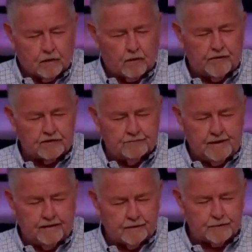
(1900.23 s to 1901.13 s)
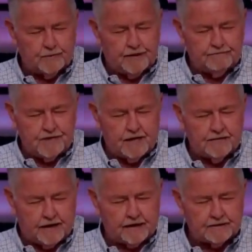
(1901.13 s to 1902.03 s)
But Lord, there's many in this room, they've
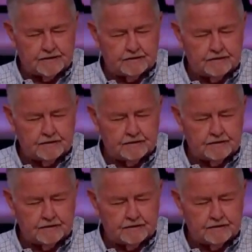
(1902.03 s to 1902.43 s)
done that.